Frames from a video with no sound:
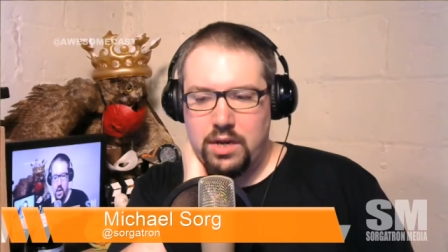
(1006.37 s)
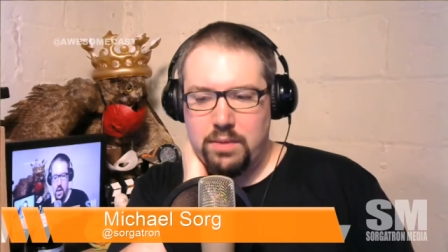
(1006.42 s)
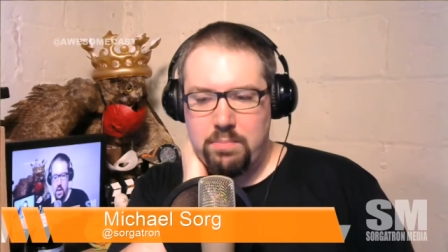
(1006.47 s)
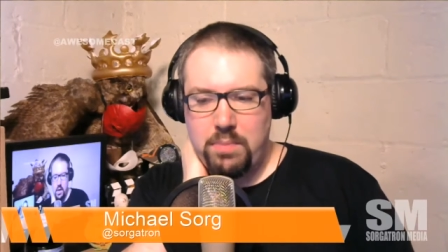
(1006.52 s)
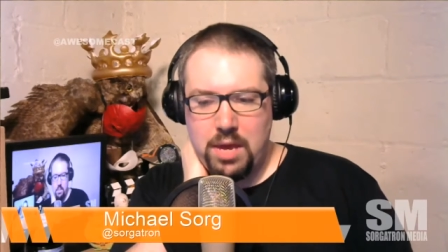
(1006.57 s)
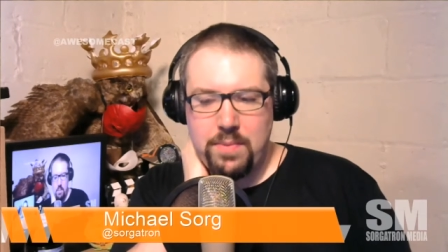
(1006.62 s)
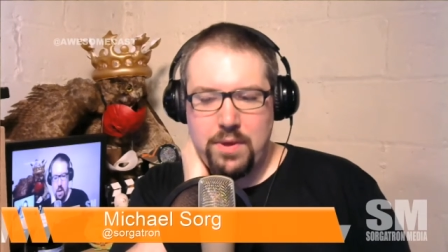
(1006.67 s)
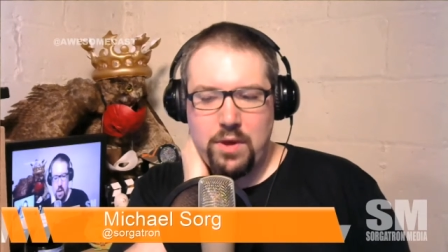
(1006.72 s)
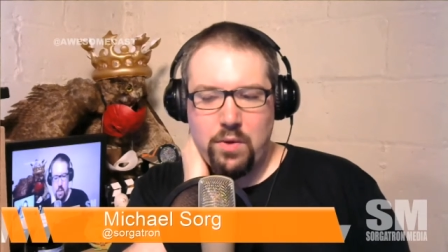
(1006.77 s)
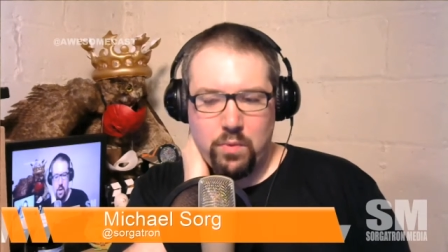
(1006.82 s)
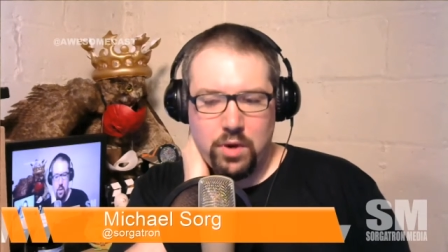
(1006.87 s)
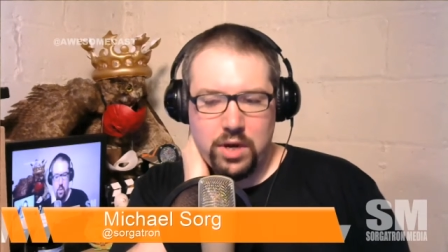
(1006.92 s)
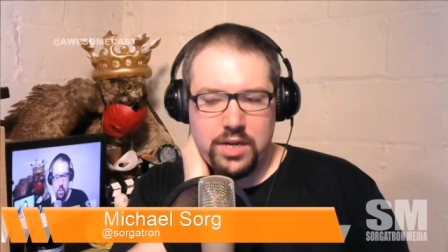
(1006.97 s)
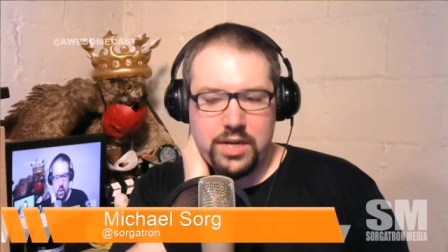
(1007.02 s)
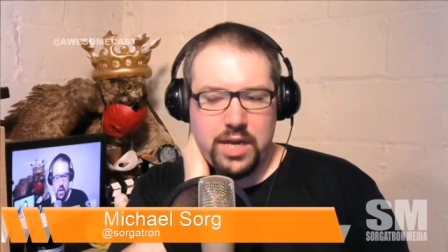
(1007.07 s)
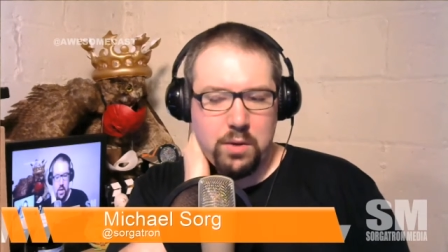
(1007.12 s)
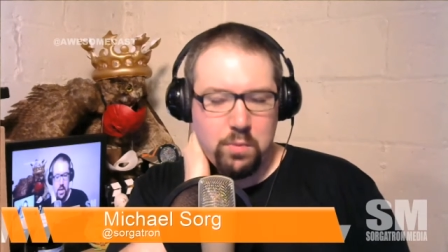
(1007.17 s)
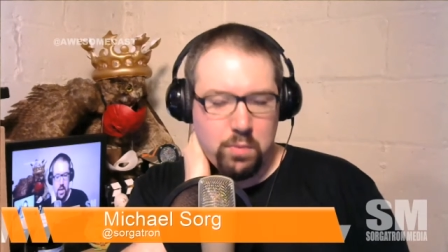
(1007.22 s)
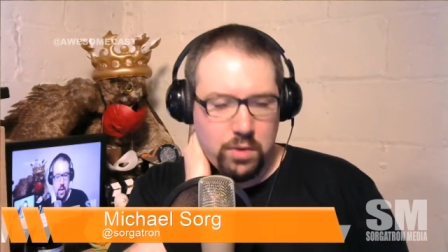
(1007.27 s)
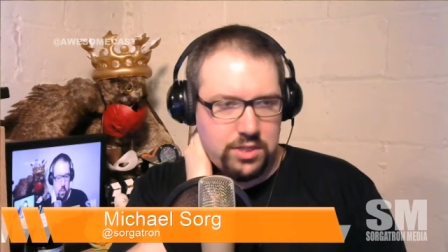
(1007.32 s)
maybe one
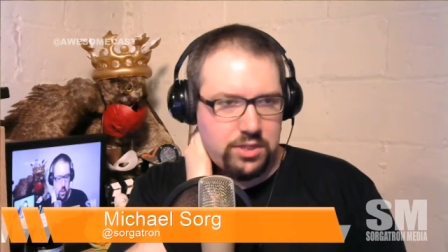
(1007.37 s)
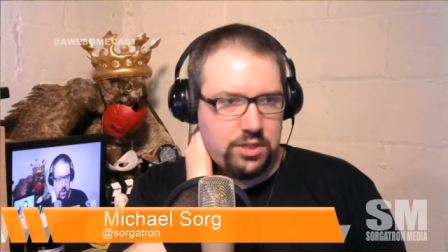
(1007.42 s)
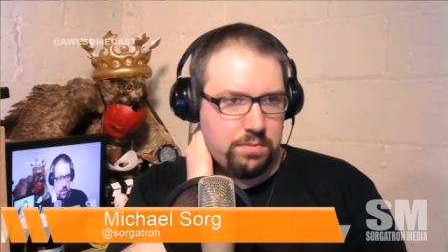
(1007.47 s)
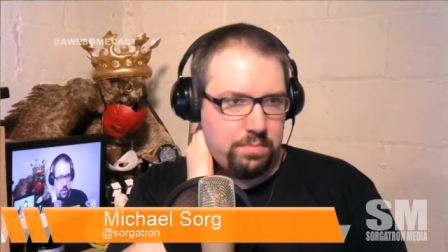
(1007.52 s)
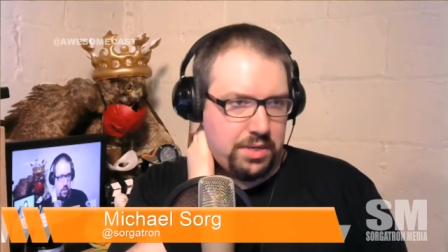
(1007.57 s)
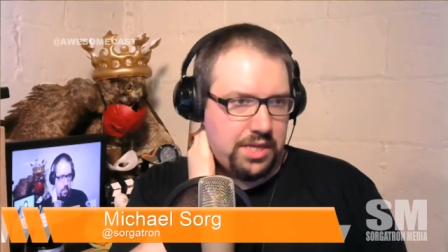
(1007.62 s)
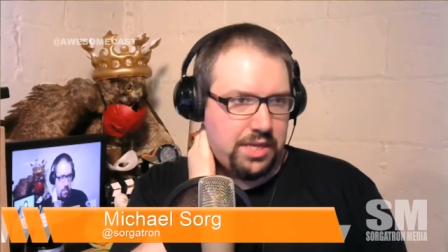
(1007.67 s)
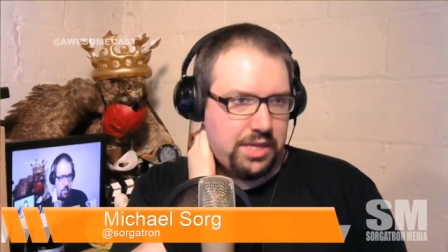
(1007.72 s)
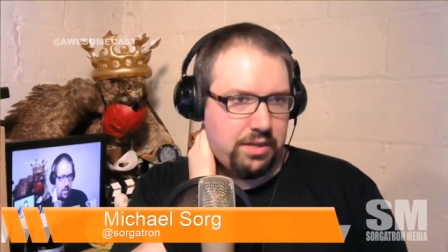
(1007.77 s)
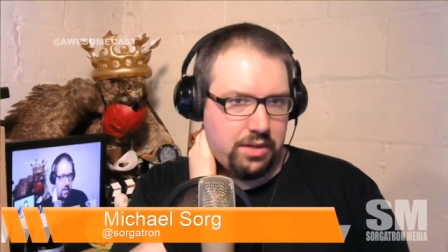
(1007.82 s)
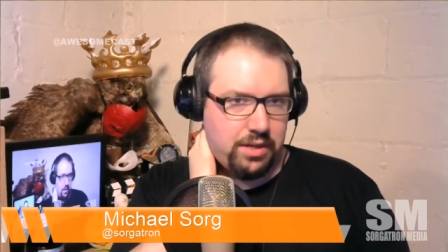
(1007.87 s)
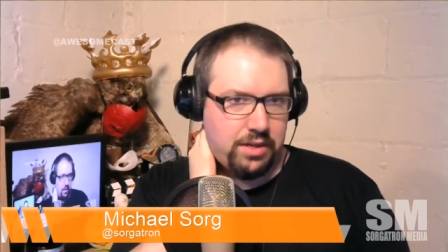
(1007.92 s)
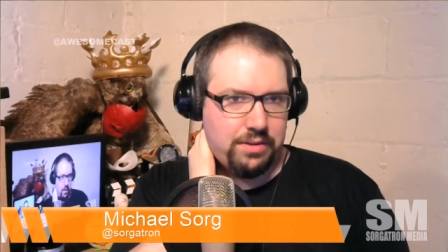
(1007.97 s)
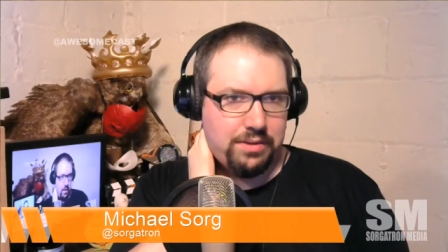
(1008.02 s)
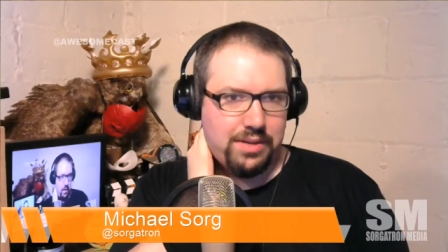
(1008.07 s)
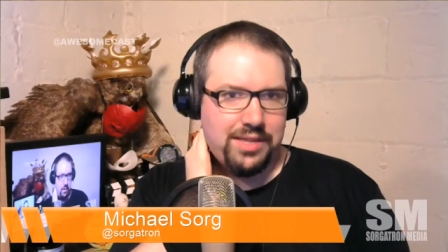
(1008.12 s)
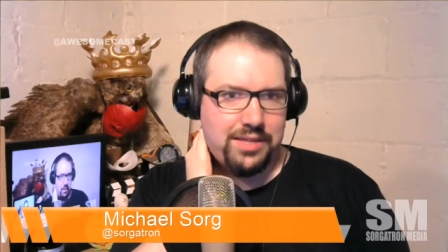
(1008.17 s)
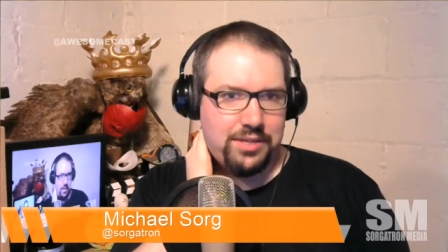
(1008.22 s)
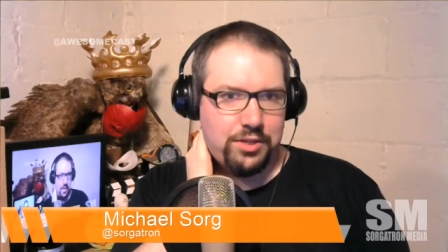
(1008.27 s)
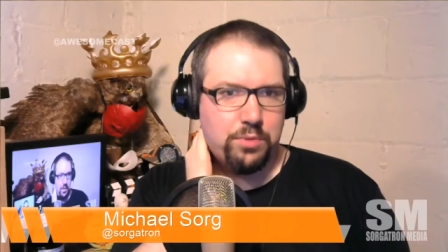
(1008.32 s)
day wants to be to
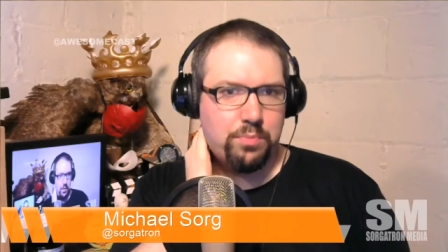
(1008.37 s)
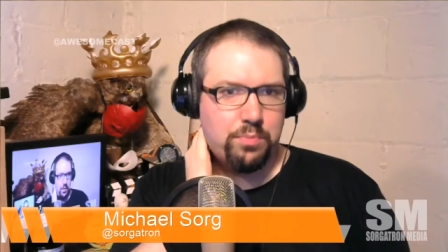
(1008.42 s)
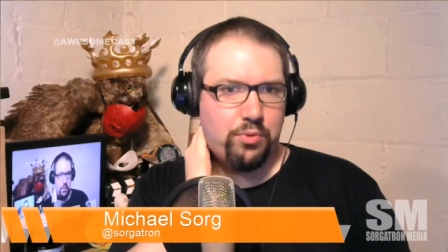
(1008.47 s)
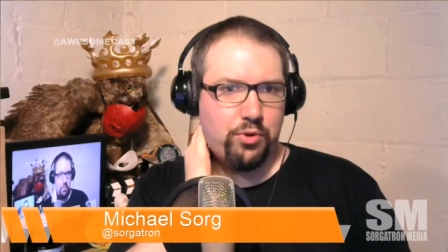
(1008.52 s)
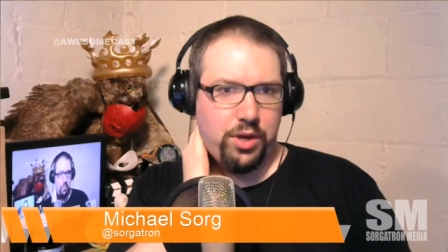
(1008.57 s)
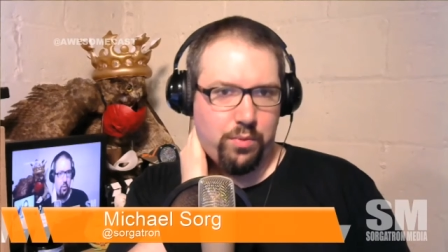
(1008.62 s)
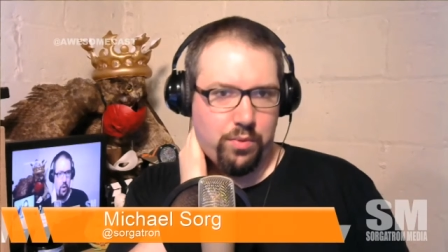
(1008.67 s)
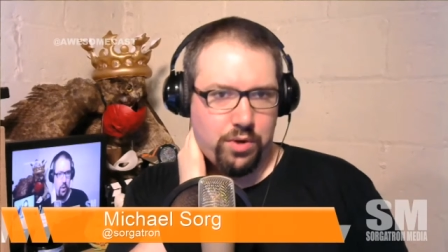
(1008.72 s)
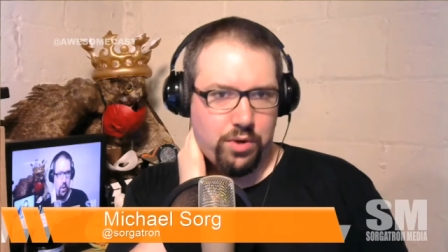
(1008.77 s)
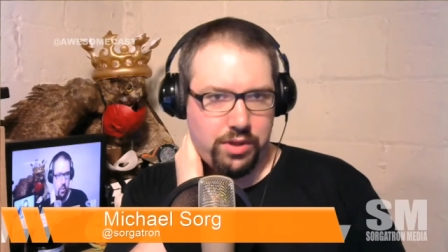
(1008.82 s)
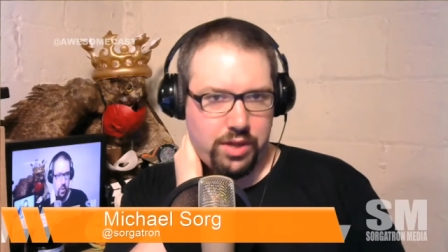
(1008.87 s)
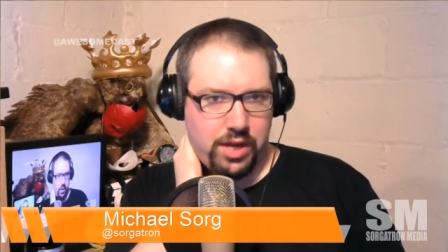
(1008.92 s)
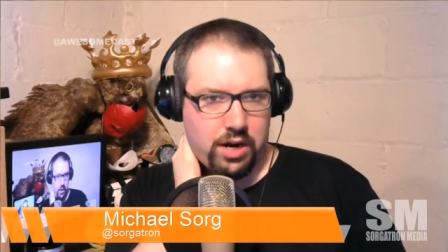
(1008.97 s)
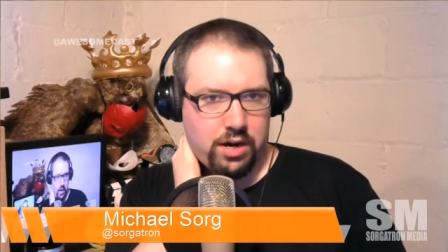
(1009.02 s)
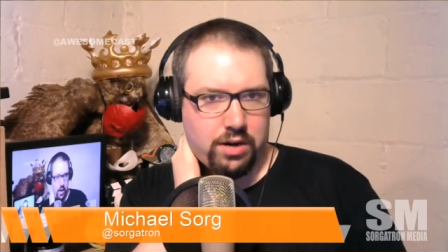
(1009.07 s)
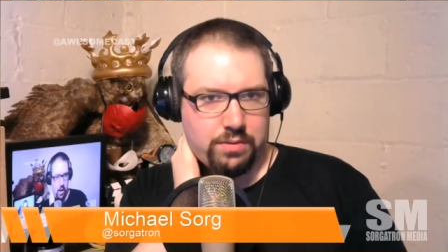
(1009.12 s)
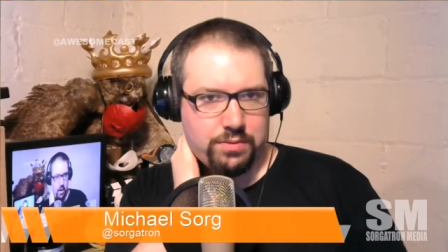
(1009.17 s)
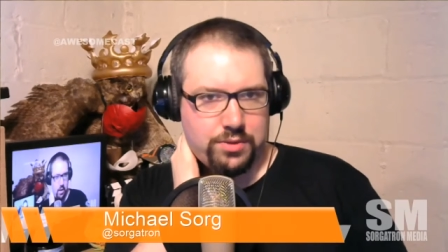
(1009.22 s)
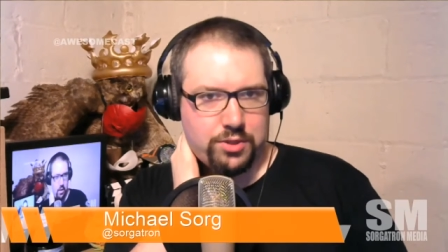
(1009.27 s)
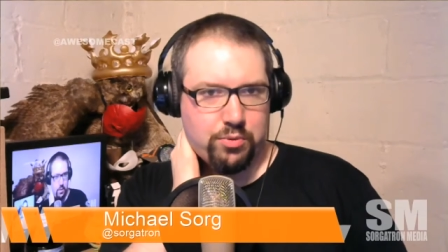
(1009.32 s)
the point where
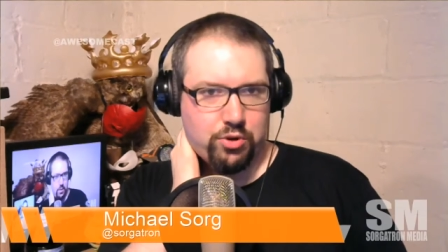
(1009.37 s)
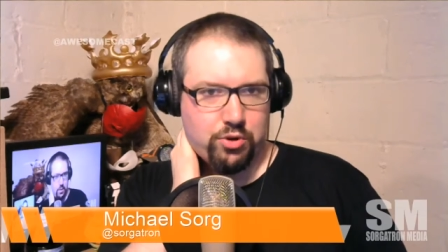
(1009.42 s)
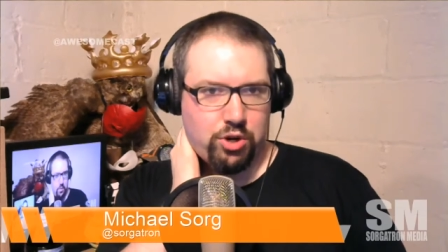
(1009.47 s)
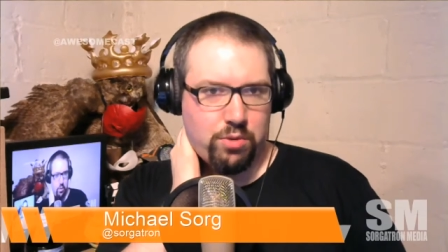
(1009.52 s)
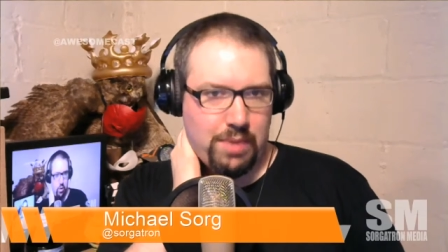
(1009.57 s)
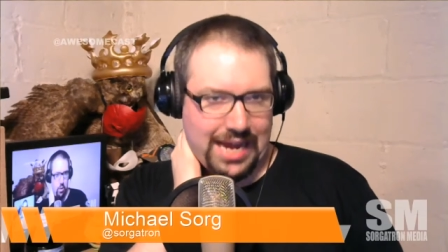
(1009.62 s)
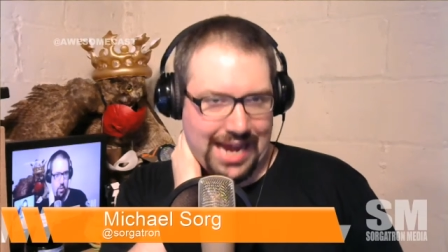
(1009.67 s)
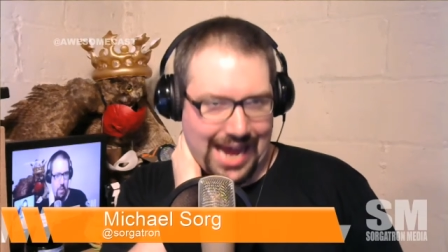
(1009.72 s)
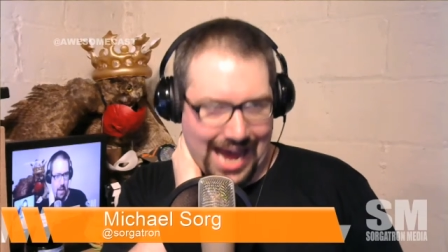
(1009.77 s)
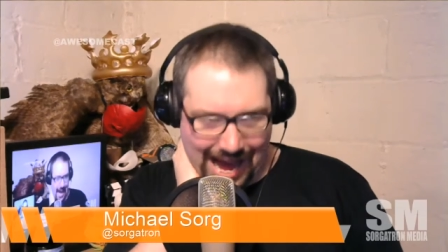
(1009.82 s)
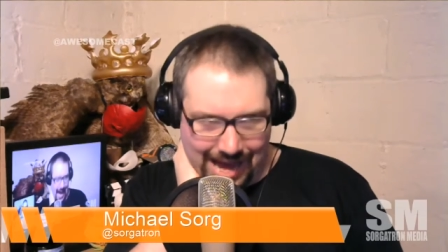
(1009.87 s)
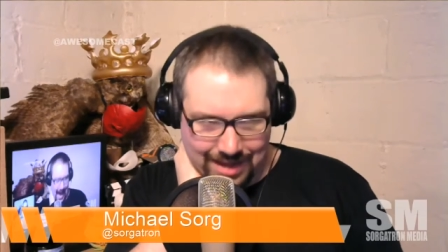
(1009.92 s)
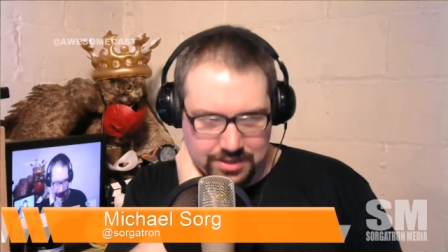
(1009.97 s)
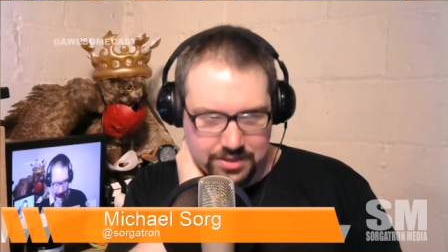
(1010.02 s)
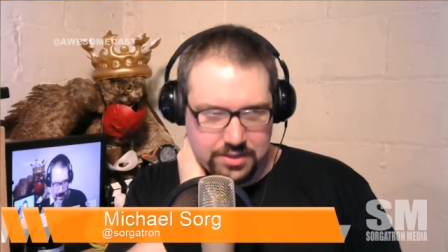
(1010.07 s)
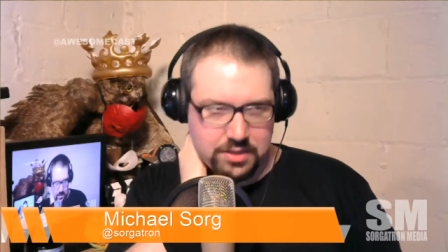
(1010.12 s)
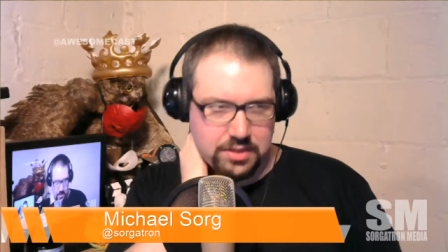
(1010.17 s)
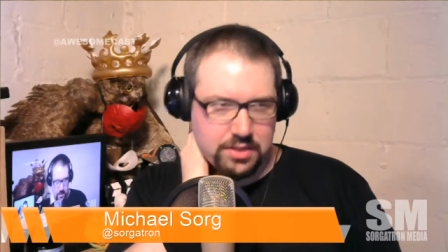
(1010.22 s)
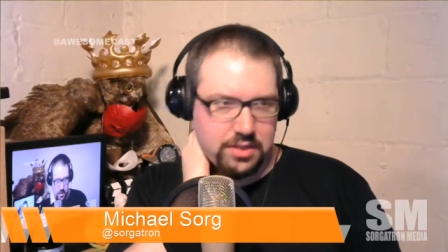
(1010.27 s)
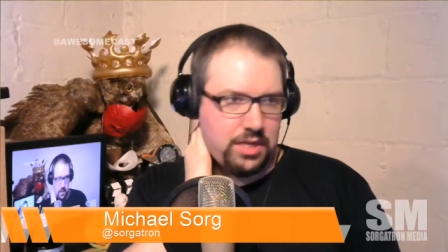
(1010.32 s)
they're supported by
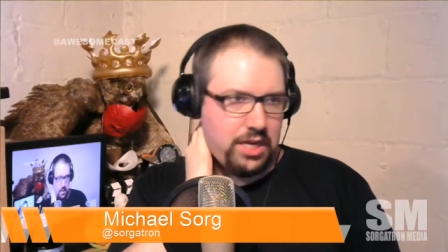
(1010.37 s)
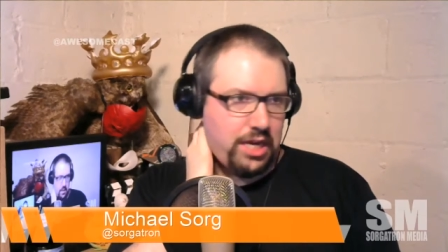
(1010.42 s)
ads.